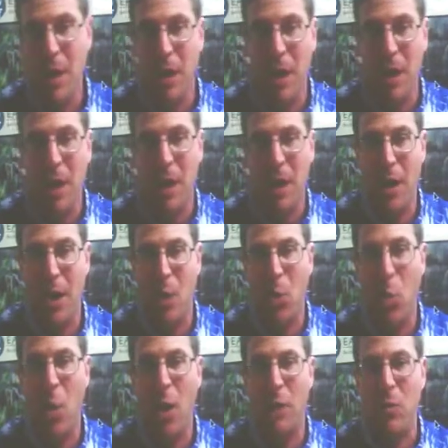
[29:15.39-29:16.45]

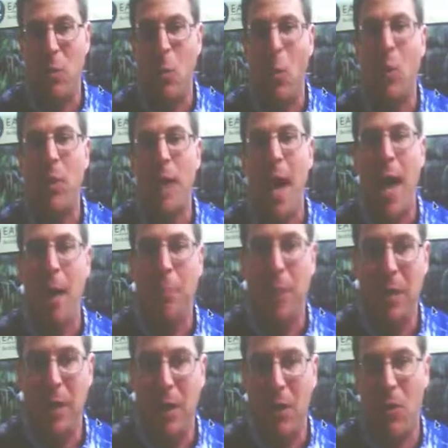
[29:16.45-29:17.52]
what would
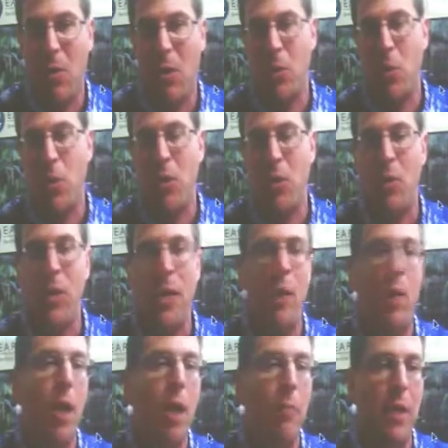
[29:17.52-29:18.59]
happen here and what are your
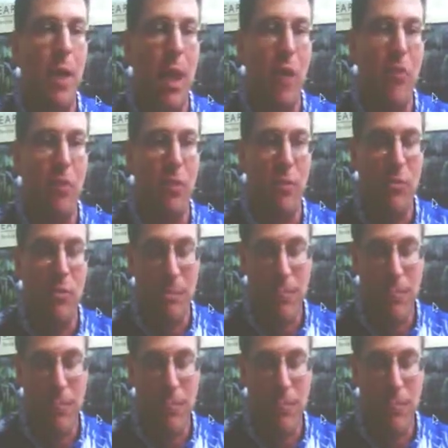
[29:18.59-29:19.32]
legal obligations?